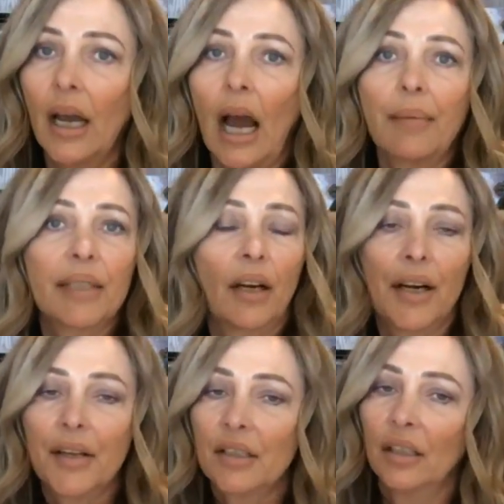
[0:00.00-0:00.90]
I'm
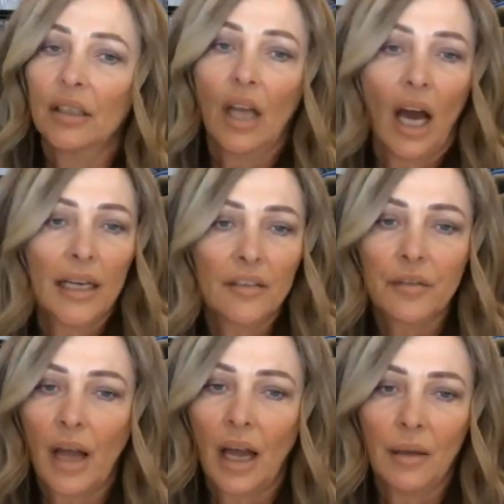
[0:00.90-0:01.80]
sorry, there's a lot
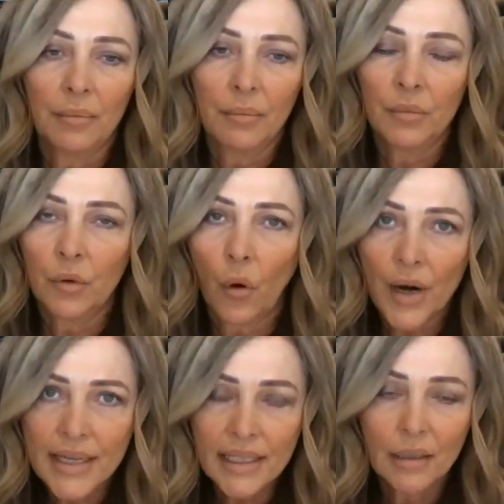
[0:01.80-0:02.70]
of
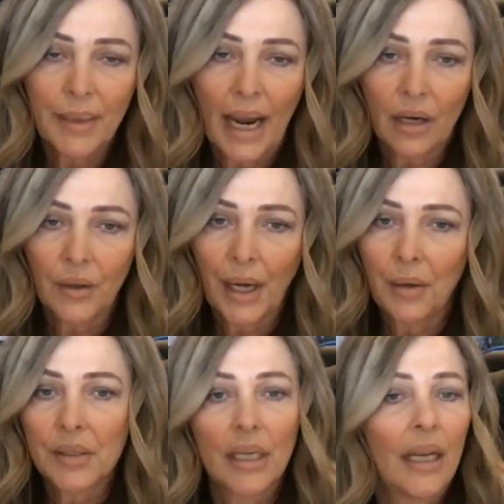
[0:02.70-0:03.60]
noise in the
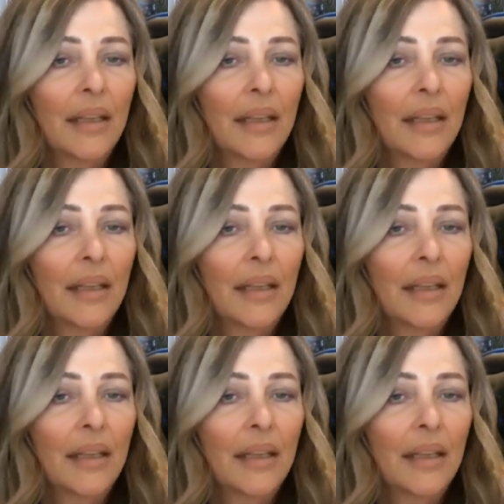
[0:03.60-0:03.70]
background.